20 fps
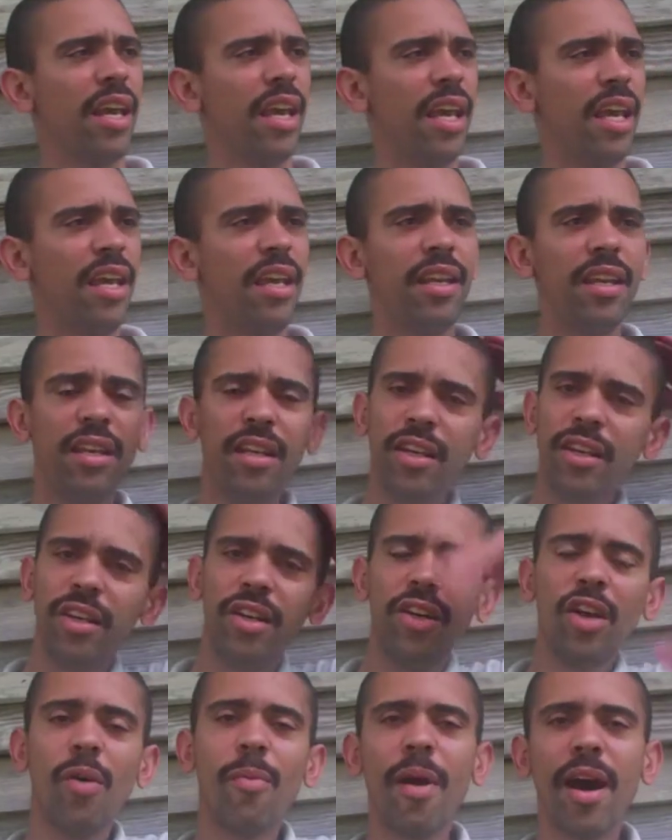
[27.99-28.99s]
And
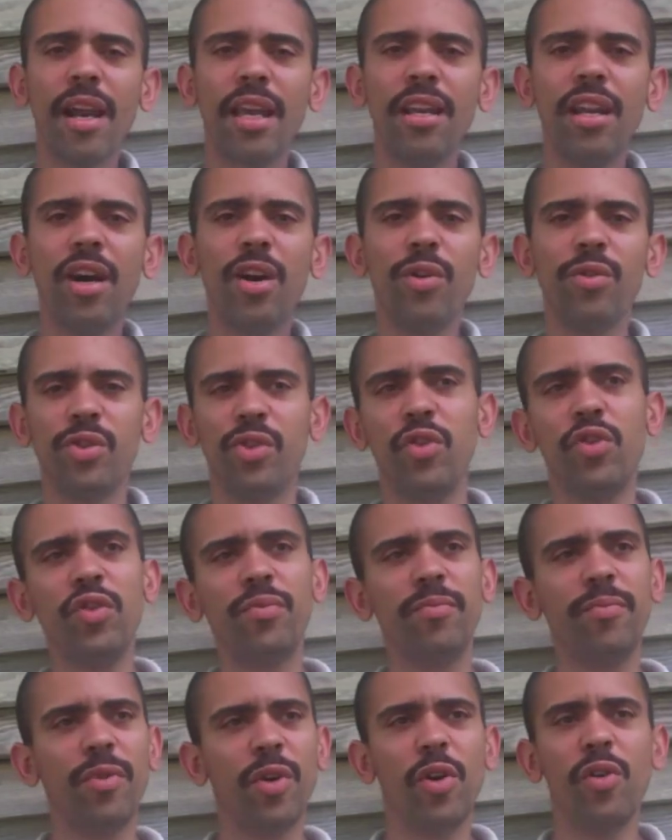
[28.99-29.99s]
nobody knows who's,
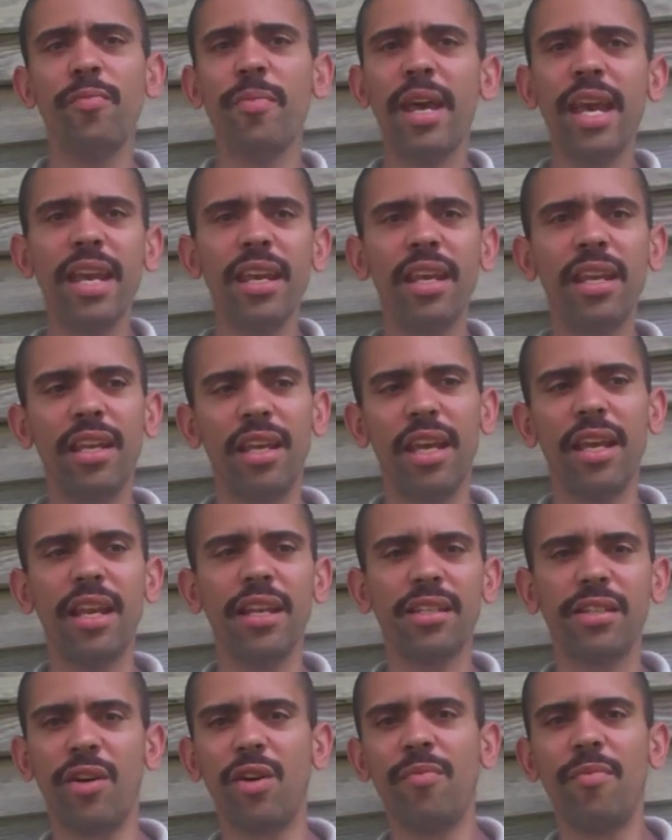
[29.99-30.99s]
who made it, and
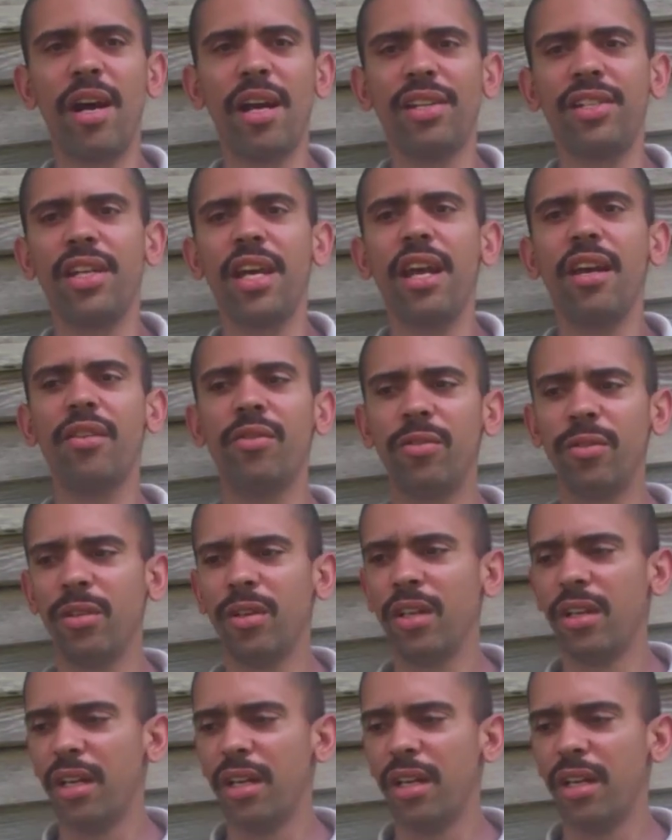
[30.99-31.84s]
it's on my channel.